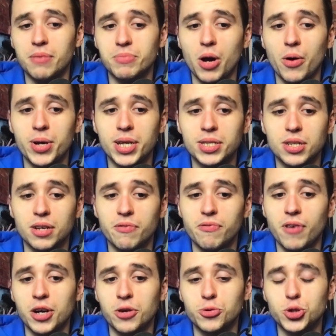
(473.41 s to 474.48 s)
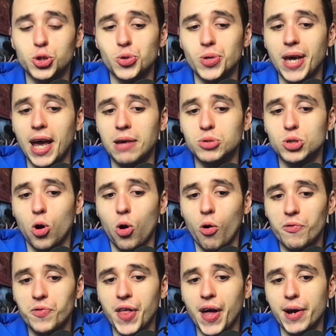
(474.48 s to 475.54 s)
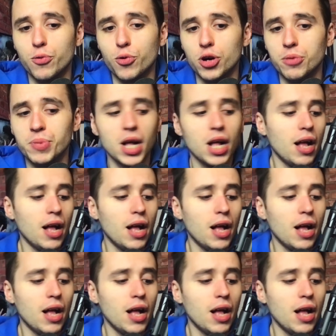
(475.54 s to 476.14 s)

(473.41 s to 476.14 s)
going into the final two games of their group.